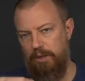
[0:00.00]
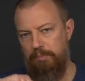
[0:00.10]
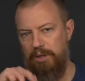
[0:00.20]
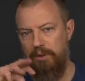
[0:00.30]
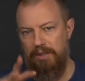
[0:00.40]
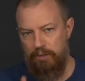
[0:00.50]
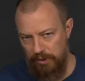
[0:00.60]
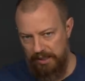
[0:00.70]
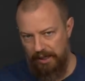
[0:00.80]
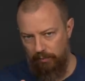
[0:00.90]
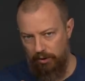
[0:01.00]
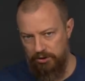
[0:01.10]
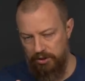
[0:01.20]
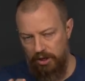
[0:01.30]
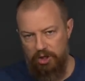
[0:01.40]
but I only had three
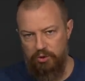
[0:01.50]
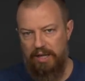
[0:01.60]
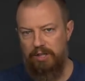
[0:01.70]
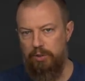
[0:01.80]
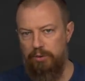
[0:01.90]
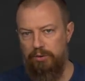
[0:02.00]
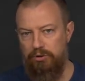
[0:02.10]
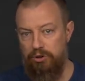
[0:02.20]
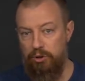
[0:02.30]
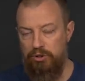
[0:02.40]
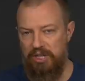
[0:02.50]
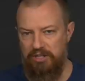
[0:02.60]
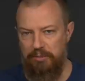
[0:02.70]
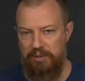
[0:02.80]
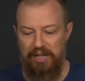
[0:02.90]
cameras, so I had to do two
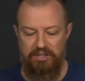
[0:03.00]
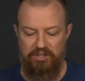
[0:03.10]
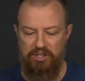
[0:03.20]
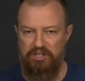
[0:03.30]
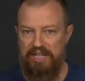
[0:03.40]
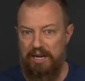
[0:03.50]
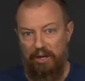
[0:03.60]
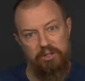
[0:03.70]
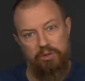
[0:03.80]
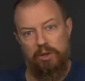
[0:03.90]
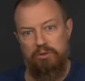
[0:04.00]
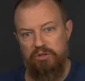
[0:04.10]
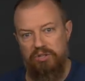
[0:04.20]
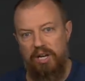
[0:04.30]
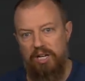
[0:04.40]
testing banks. And since I now had two extra
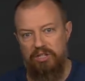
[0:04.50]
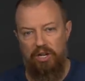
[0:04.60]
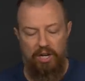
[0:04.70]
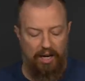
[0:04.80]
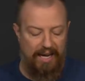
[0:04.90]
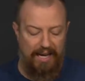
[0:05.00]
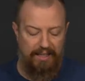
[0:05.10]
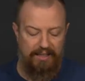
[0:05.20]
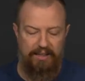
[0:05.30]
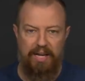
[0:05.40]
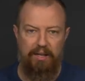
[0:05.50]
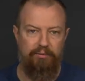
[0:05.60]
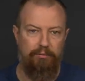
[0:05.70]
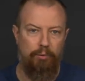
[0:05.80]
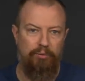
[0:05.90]
slots, I added in that
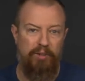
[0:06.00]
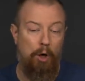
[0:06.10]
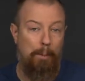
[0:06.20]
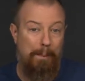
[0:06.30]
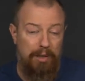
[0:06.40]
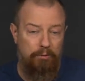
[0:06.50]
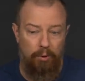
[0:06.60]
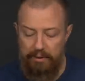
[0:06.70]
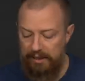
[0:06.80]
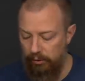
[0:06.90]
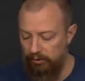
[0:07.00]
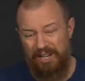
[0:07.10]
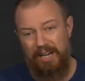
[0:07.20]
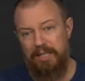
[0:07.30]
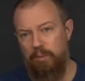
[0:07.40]
Rode Video Micro, that little
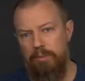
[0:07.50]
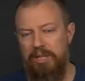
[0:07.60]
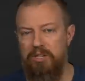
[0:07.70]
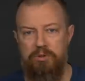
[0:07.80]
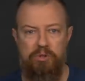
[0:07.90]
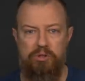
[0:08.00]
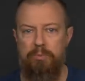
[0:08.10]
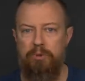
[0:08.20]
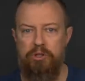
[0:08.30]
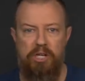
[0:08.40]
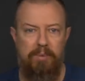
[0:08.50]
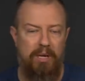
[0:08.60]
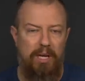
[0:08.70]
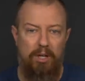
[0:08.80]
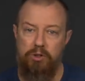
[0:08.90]
tiny one, because it was super cheap,
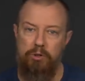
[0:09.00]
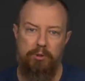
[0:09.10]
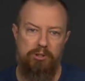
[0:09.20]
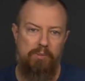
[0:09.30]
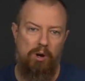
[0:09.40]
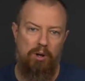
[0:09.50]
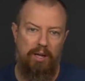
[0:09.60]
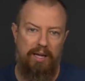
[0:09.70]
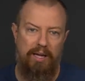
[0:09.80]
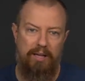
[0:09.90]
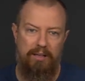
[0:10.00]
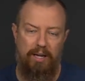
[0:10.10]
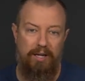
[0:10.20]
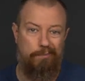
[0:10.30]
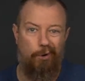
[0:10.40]
super small, and
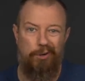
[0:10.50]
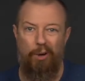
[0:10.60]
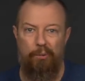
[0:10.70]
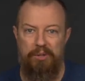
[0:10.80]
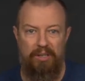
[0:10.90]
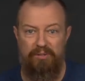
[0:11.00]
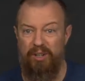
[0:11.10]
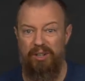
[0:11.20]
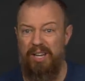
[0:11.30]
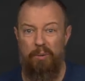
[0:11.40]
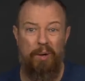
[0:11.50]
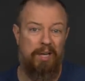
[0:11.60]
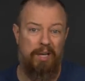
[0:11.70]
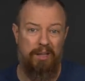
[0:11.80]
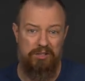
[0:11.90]
I've already owned it. And I figured, hey, why
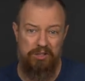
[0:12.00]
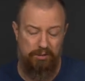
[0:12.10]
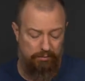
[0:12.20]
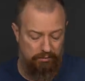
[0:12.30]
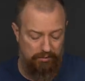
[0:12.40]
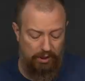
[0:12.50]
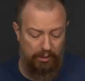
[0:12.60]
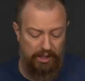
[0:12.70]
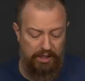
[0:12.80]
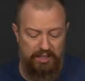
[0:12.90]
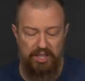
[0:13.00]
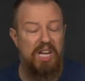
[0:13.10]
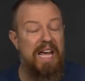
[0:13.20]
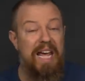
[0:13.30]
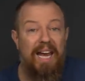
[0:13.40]
not? Let's just throw that in the test.
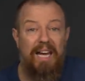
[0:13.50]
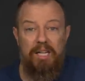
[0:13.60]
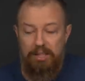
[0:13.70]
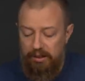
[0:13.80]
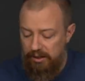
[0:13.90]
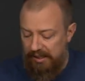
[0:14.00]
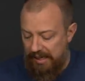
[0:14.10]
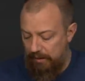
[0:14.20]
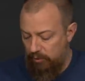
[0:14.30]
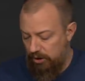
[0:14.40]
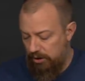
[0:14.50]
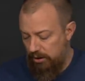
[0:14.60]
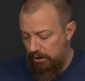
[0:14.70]
And the camera